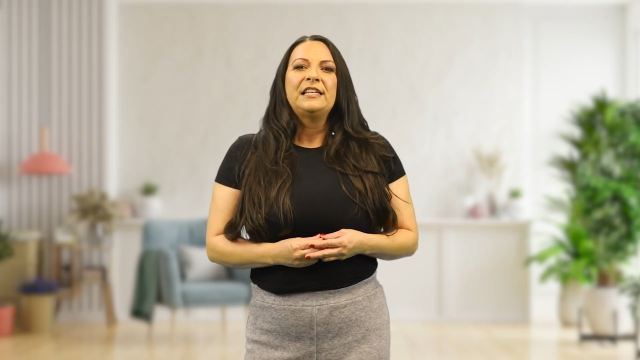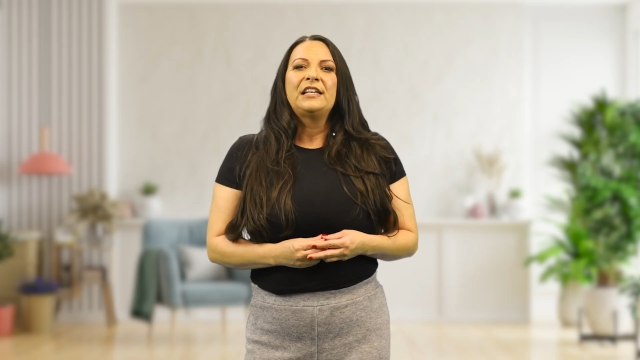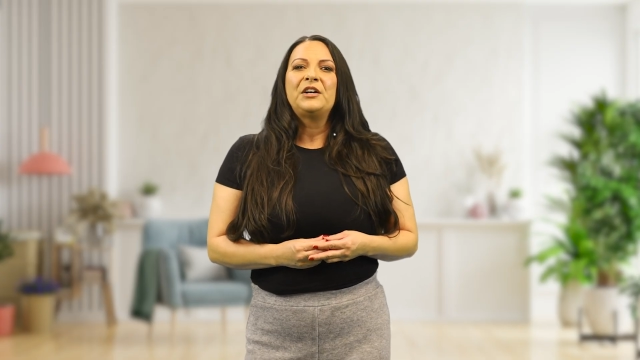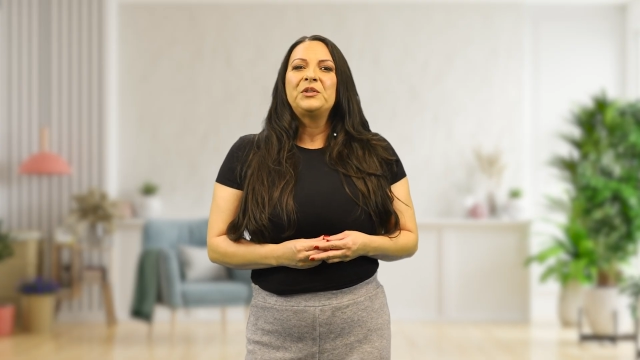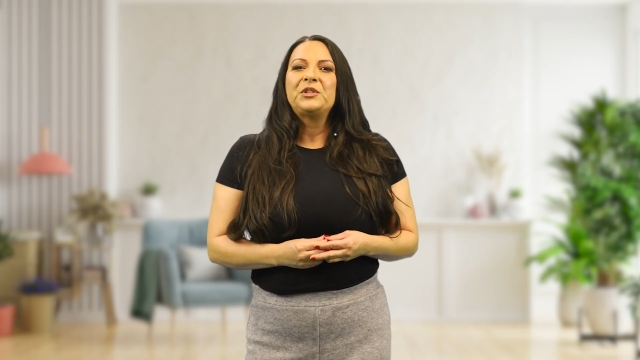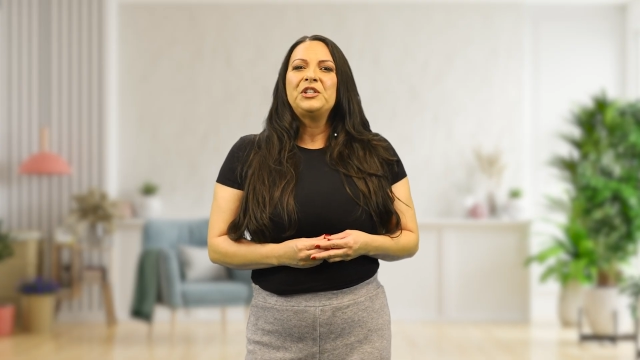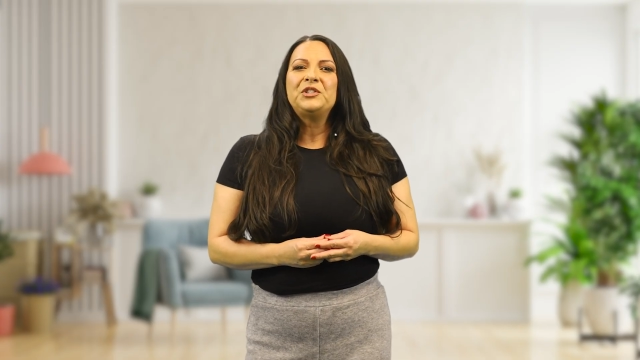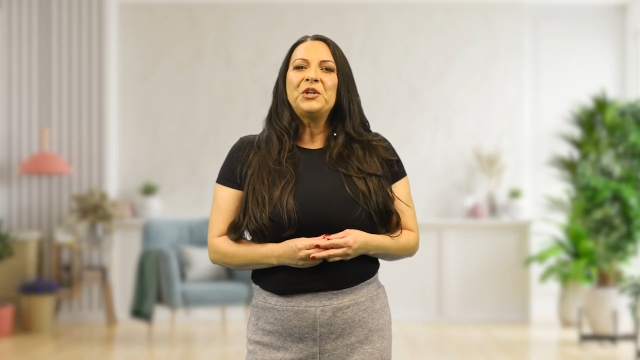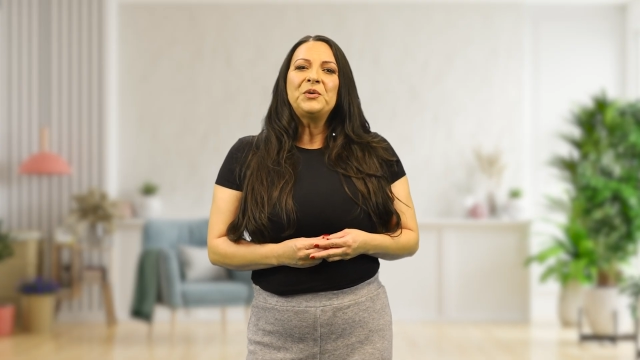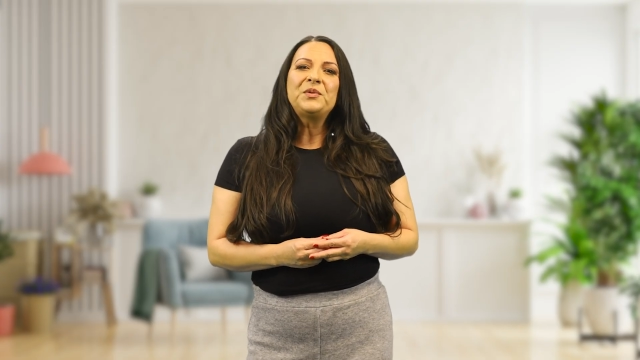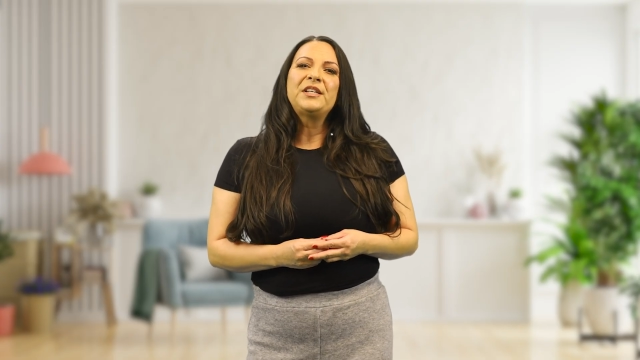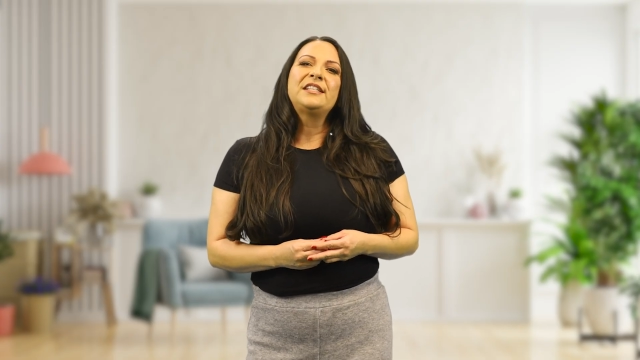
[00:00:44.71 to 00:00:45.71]
Now, you
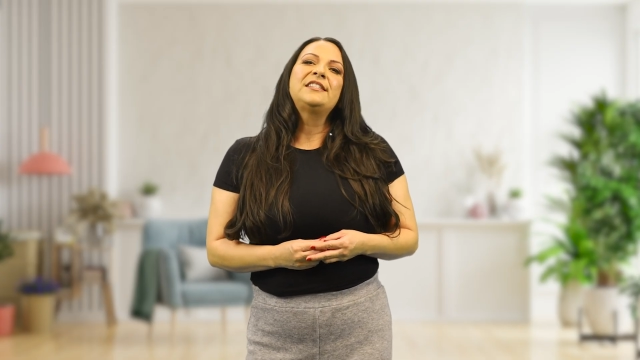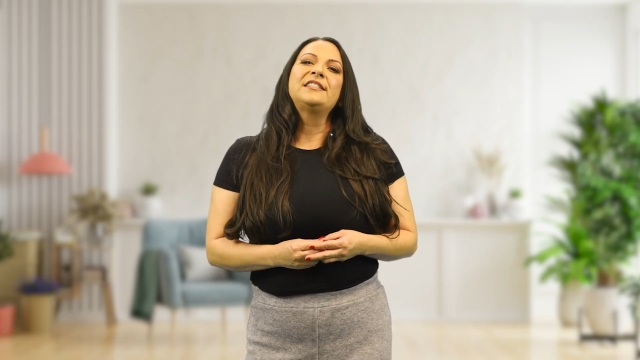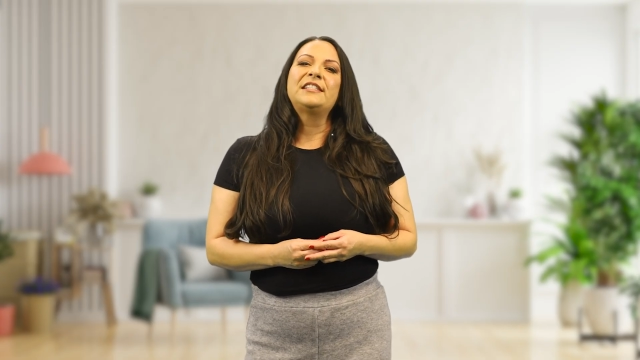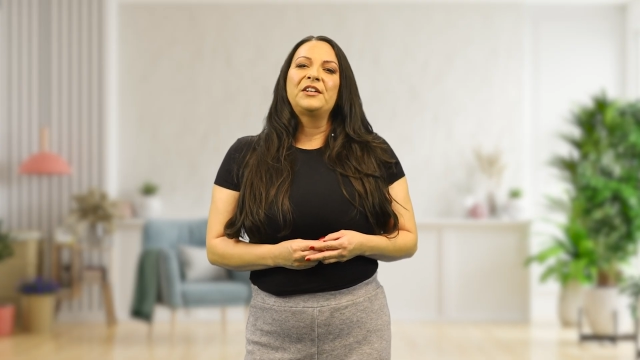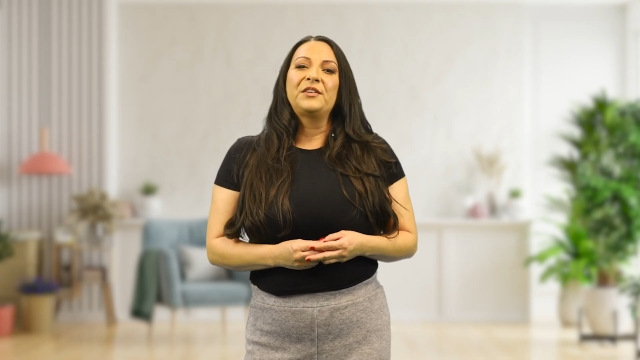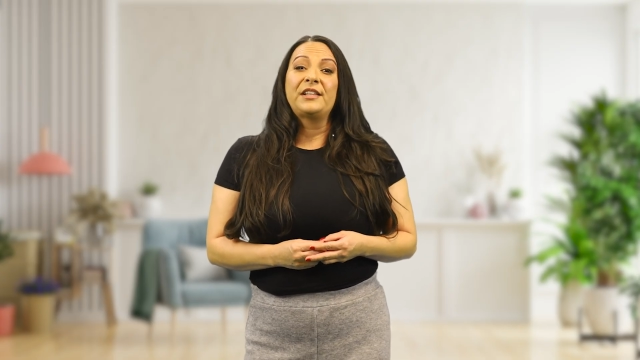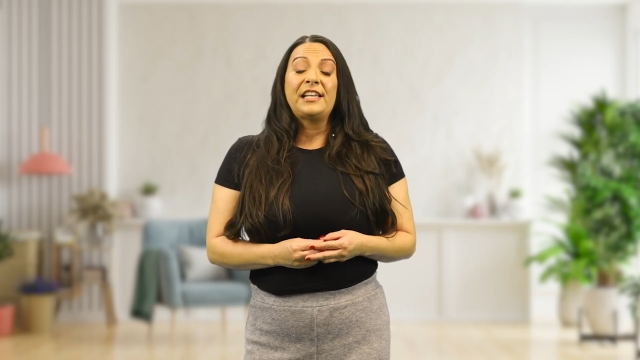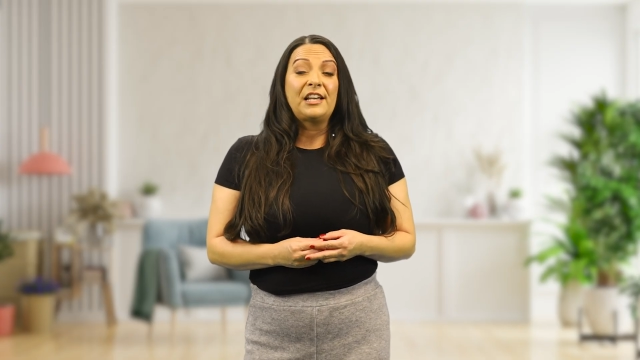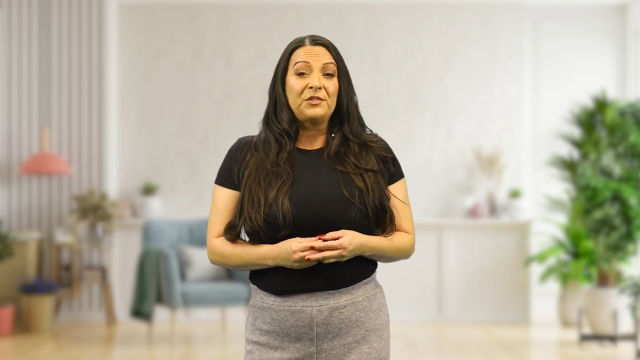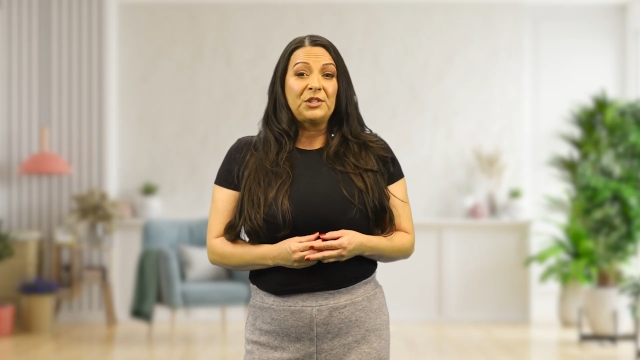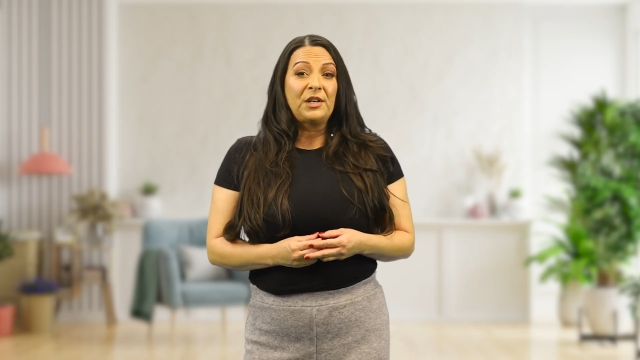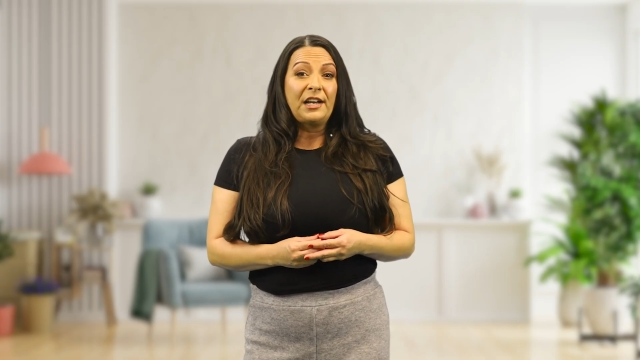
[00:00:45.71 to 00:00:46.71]
don't necessarily
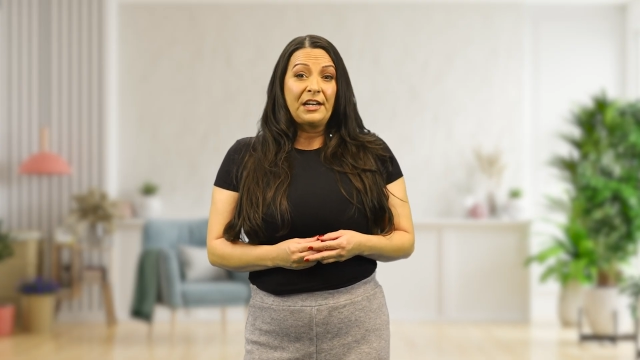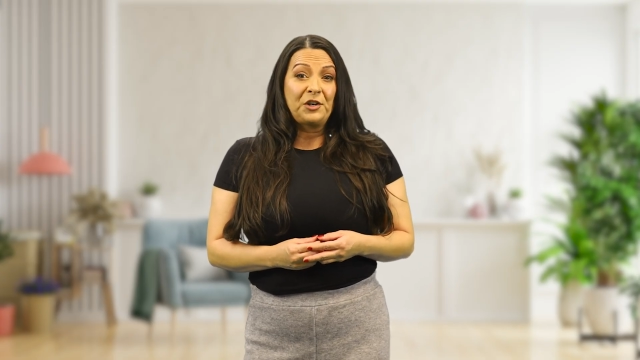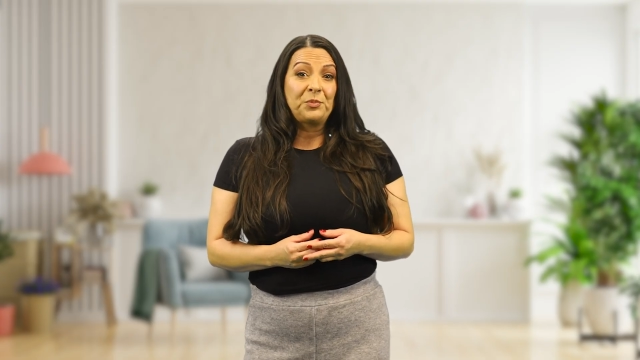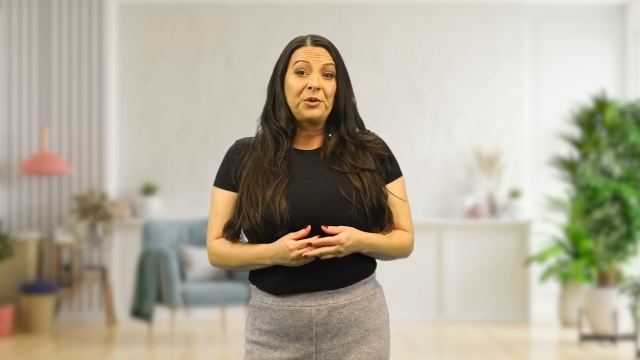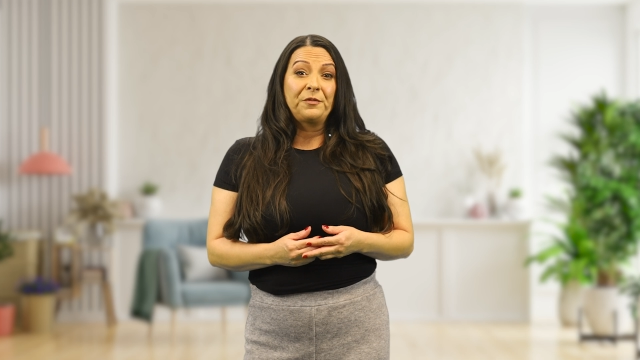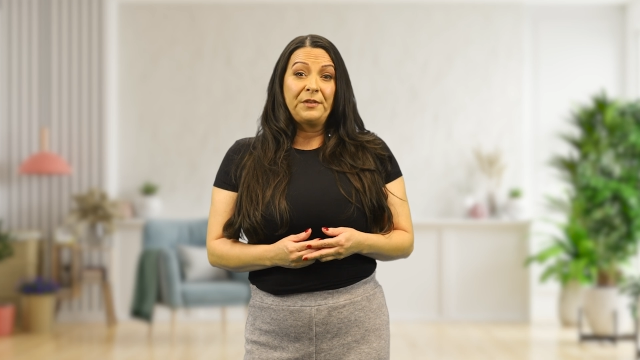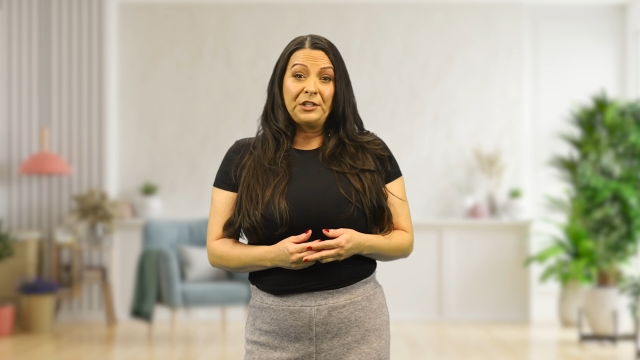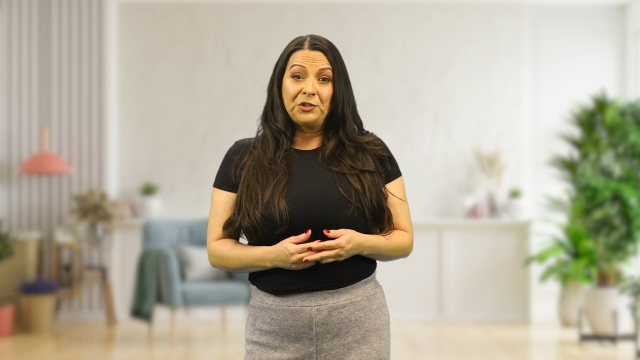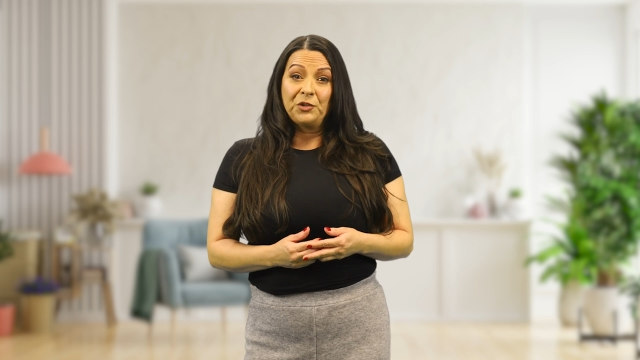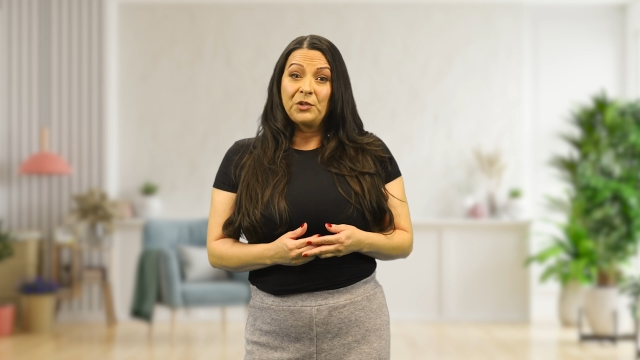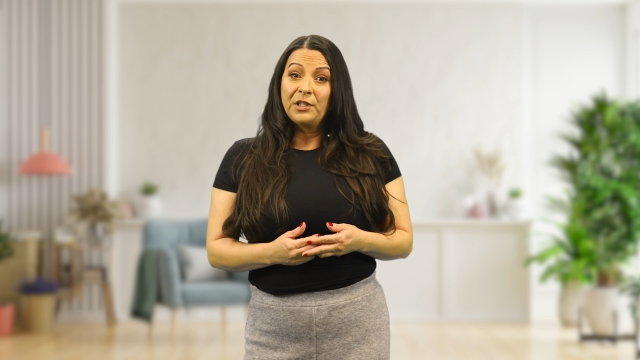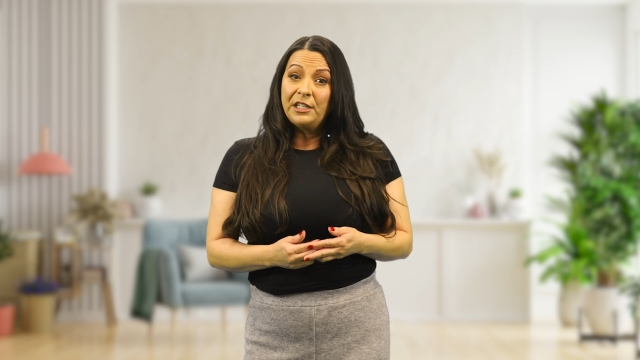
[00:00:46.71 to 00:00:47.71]
have to hire a
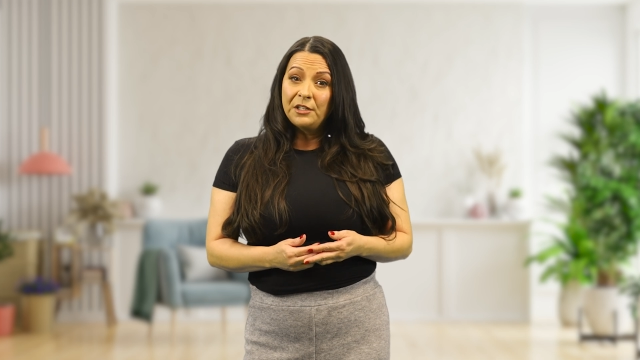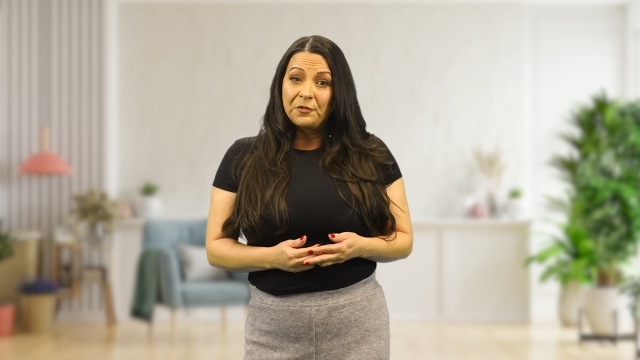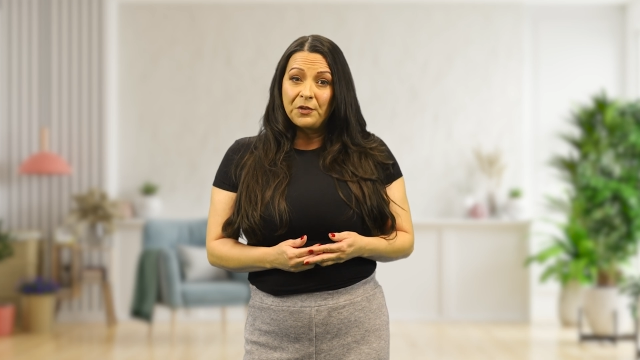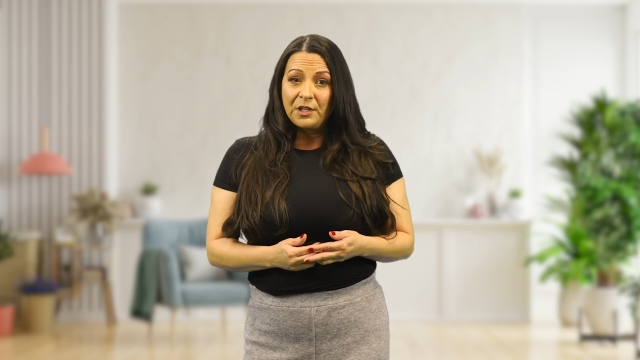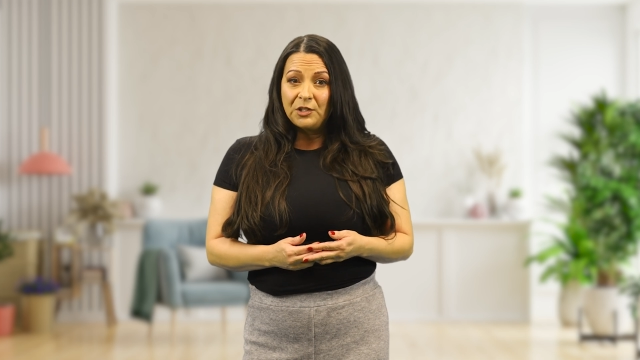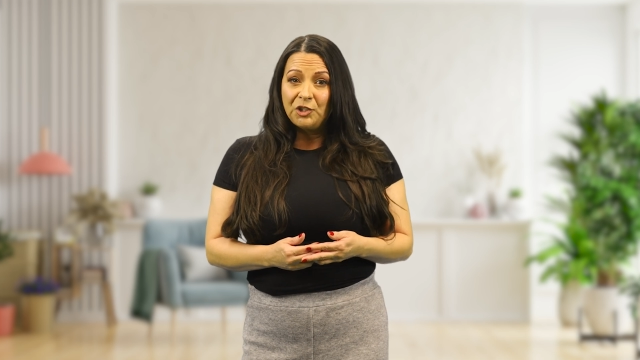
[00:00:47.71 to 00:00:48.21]
professional cleaner for the